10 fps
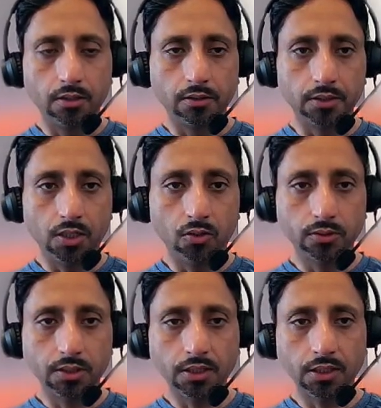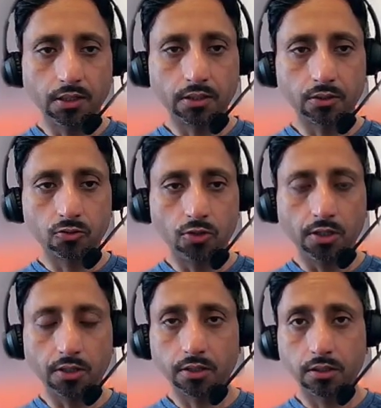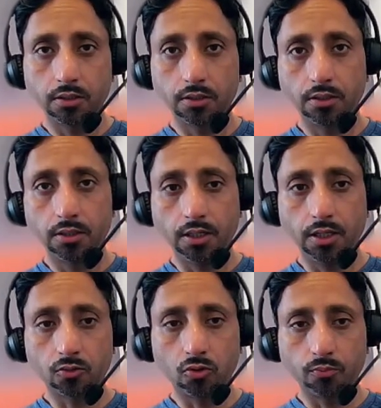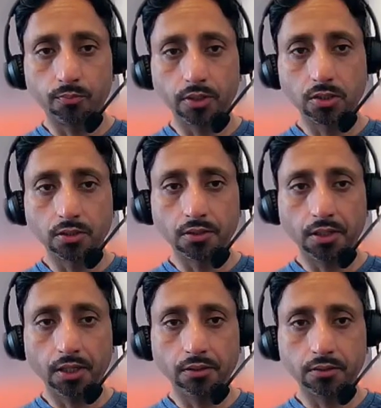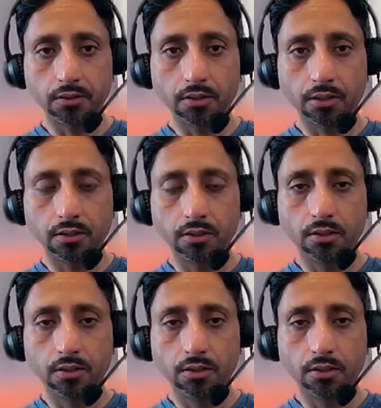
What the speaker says: Now, this is the cost a corporation incurs